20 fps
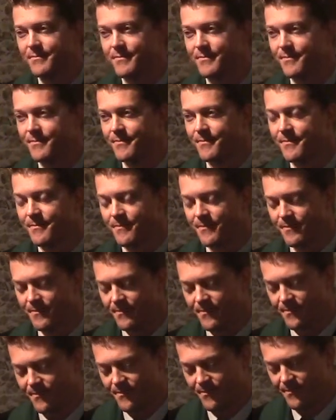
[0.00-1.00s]

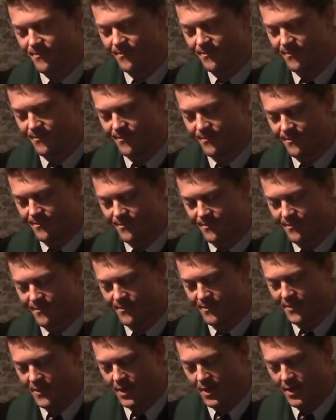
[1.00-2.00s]

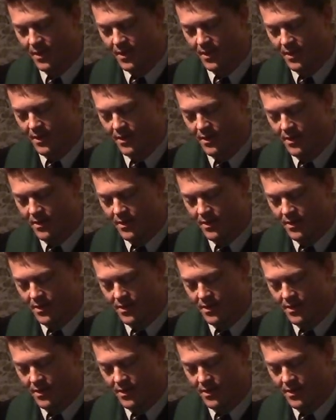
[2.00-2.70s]
Nobody speaks.